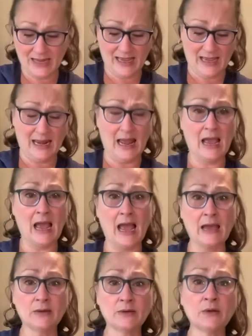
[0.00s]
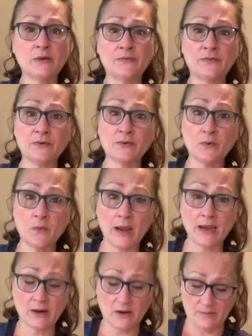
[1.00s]
and I don't know if you're
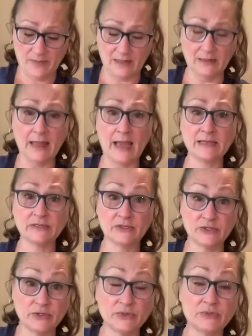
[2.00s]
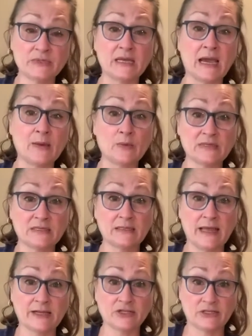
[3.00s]
aware, but last Tuesday was
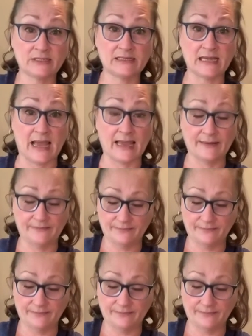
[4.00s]
election day.